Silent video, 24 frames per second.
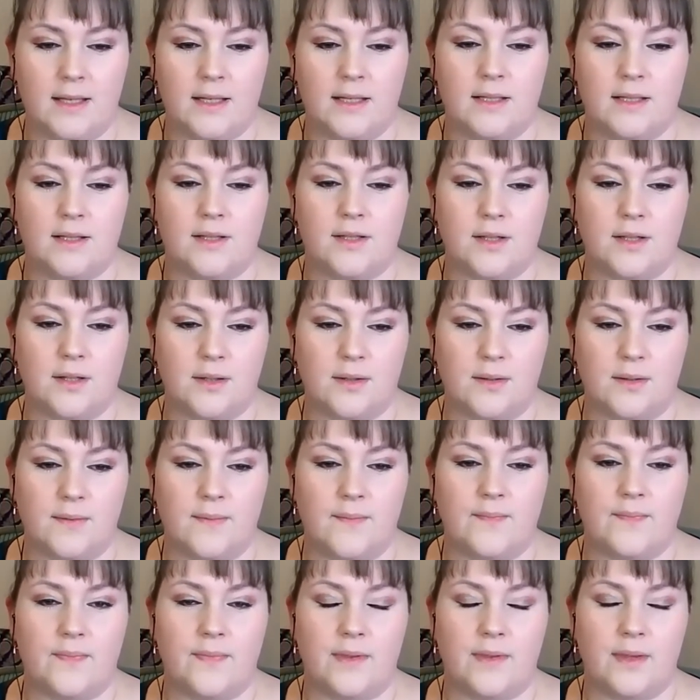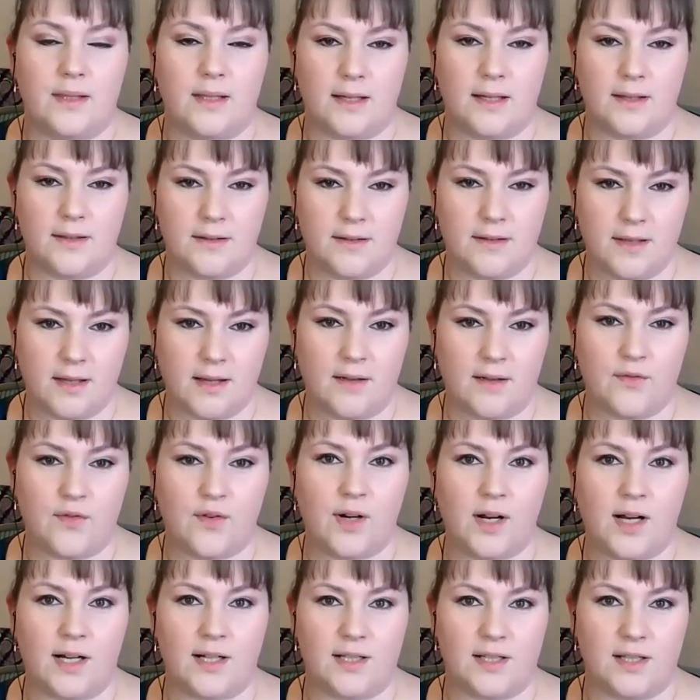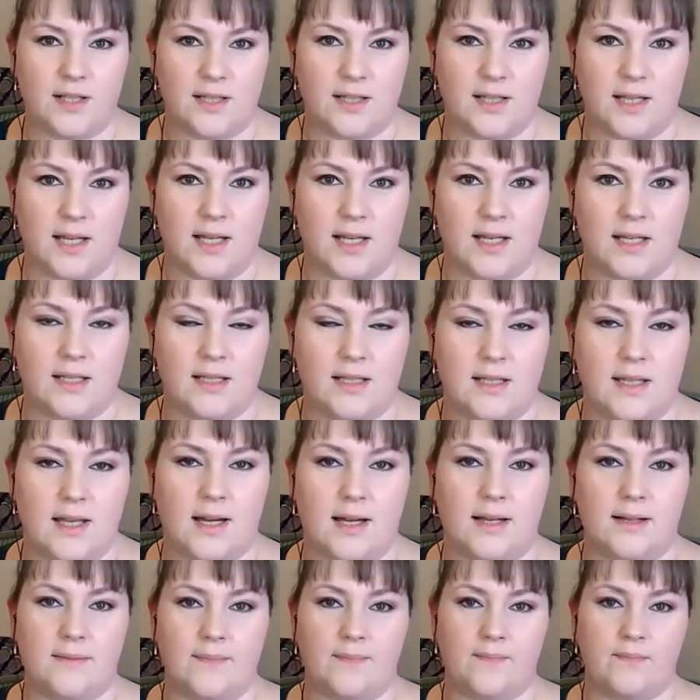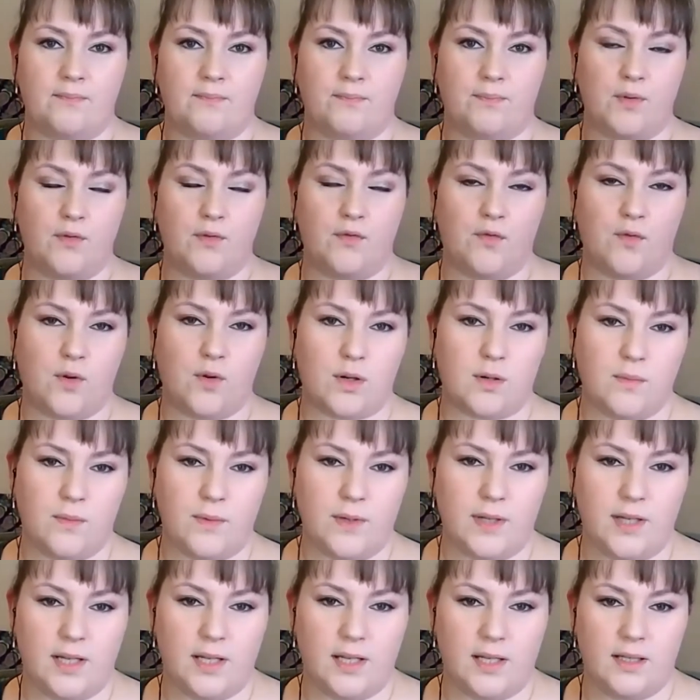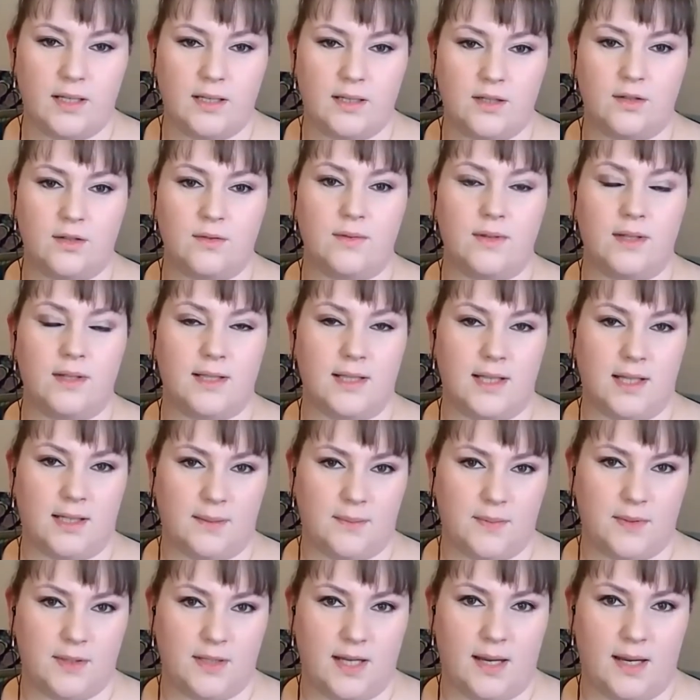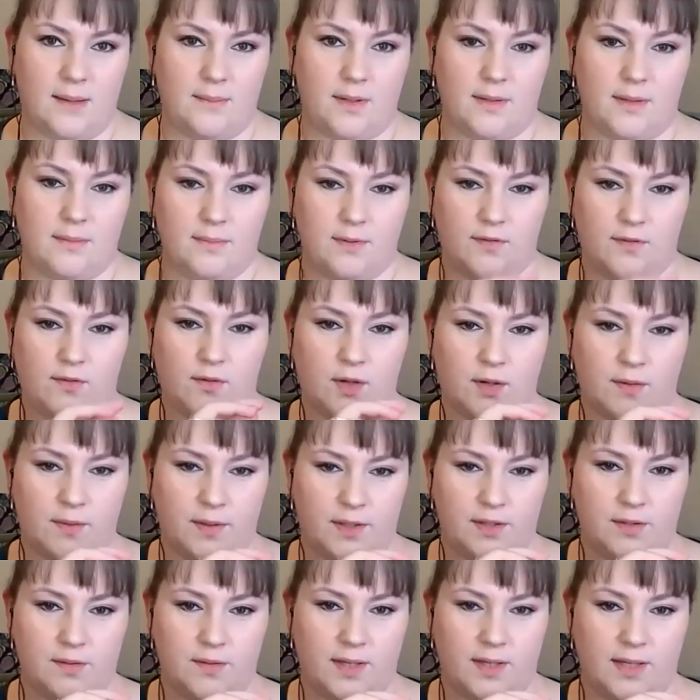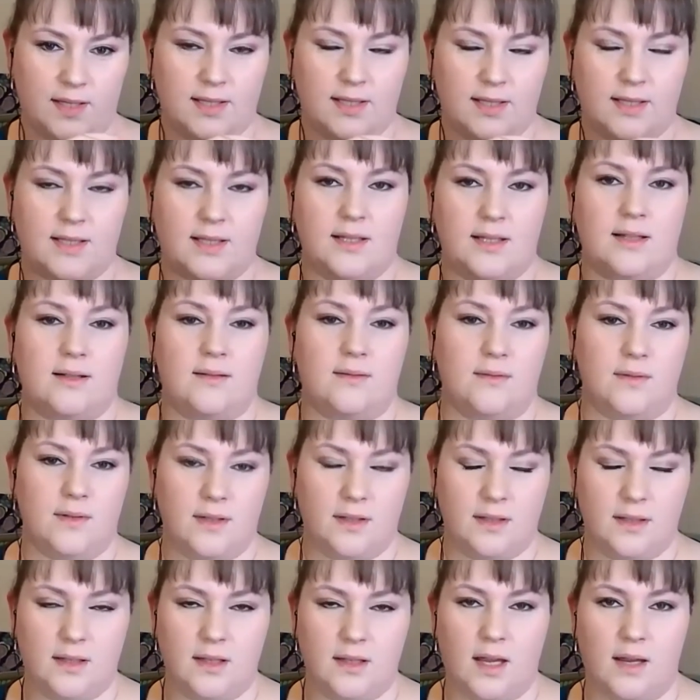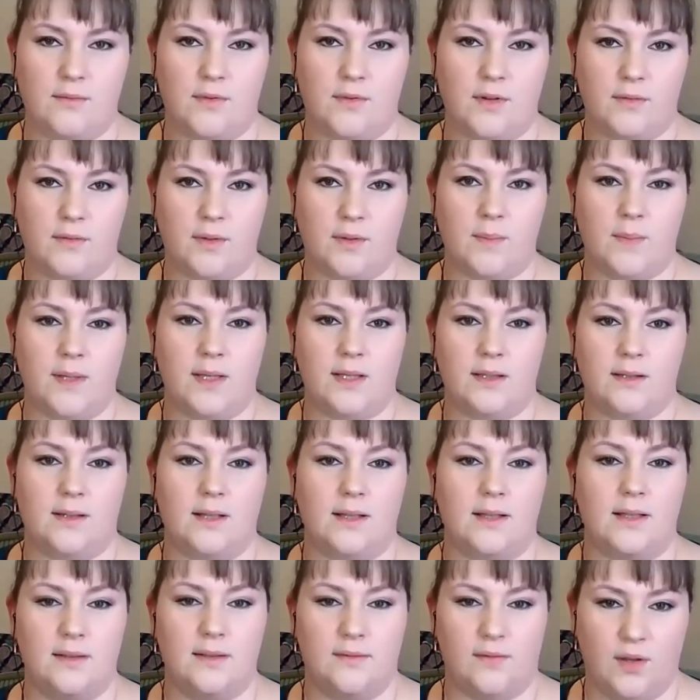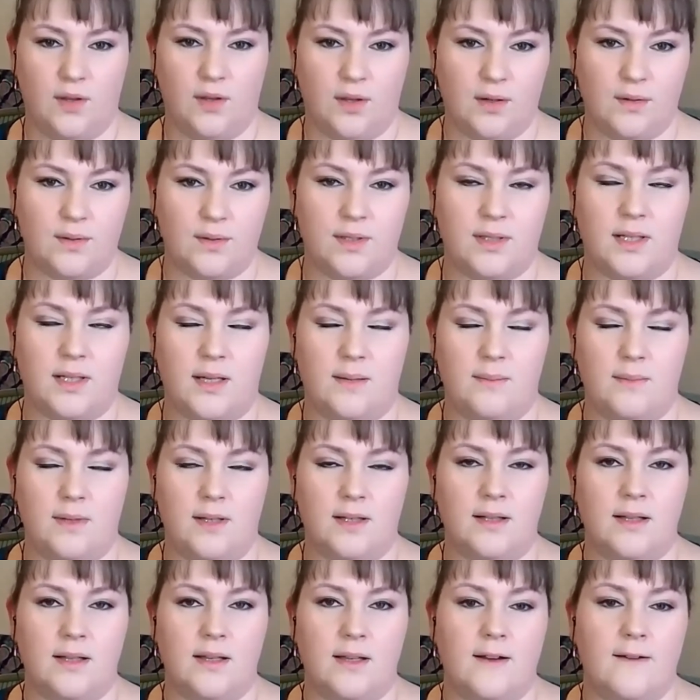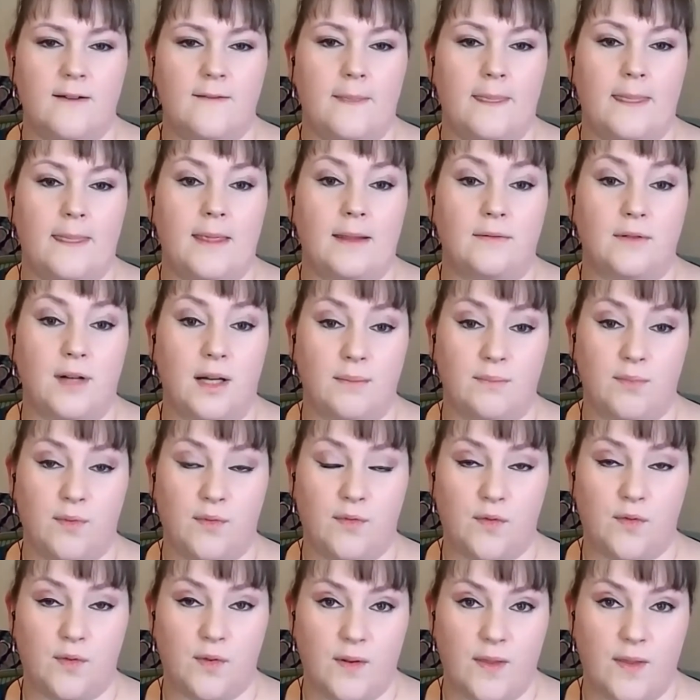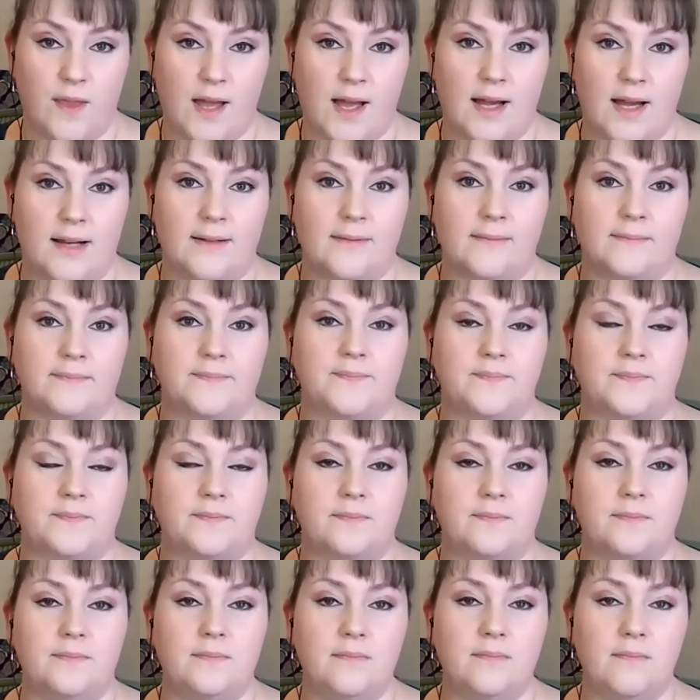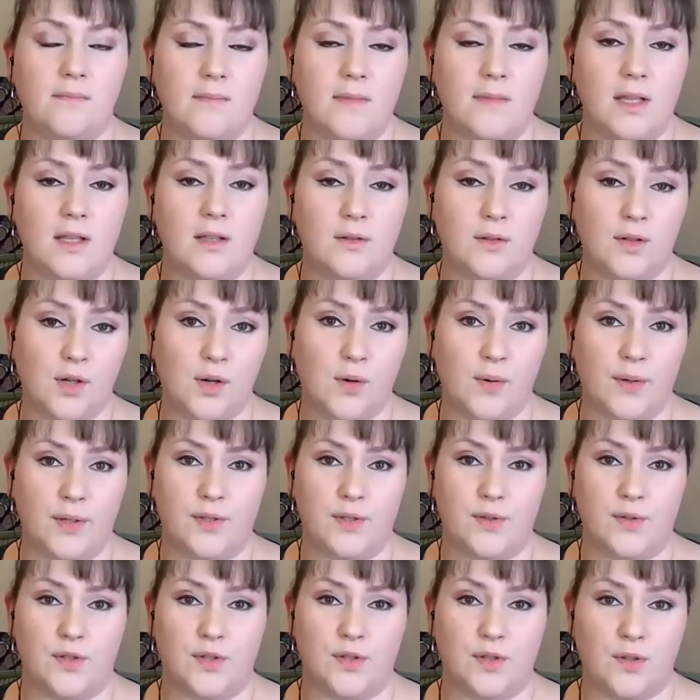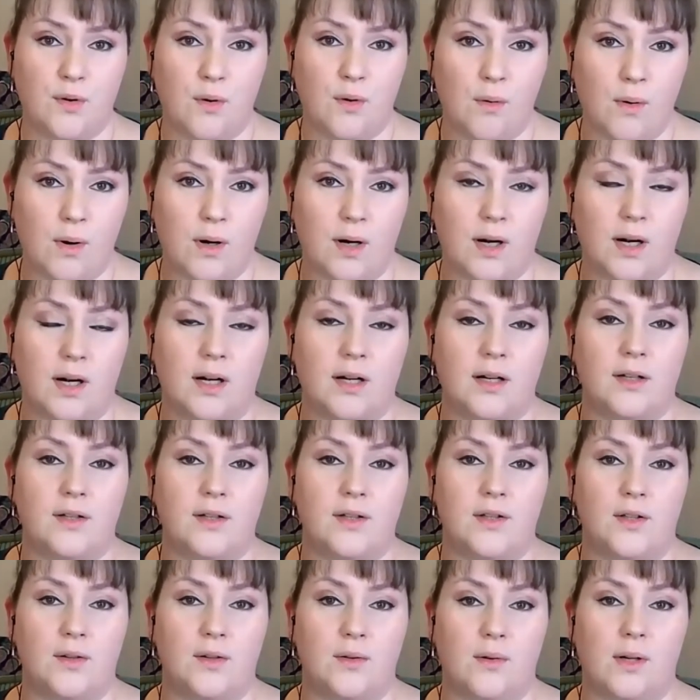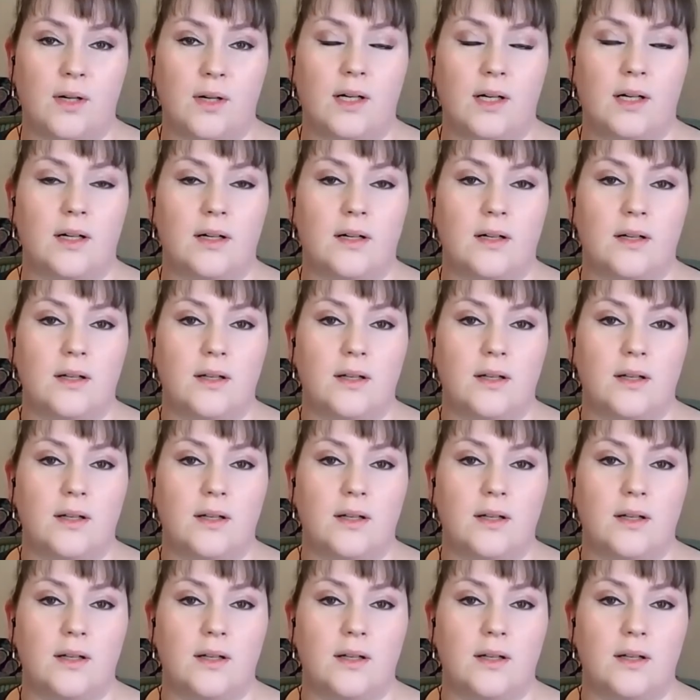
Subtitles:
So the other thing I forgot to say is that before we do the setup statement, before we do this and we repeat the even though statement, right before that, you're going to score your